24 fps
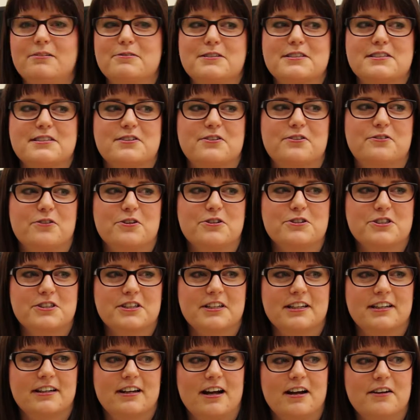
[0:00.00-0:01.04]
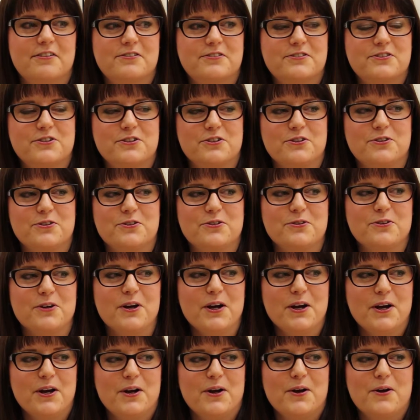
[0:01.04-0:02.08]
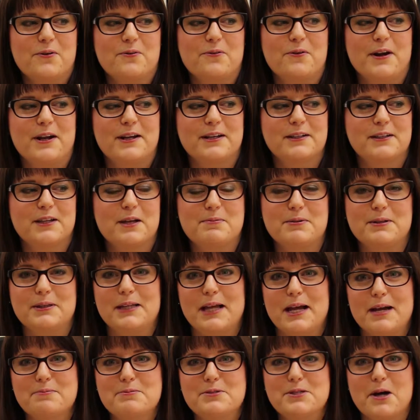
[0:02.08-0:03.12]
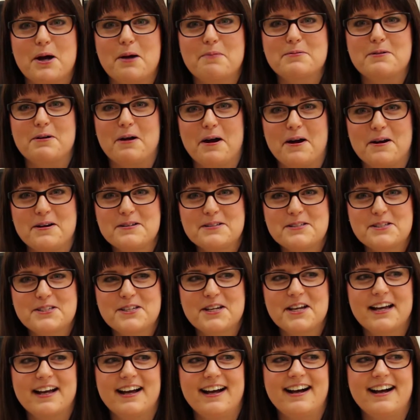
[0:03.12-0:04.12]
was fortunate enough to wrangle up a laptop cart,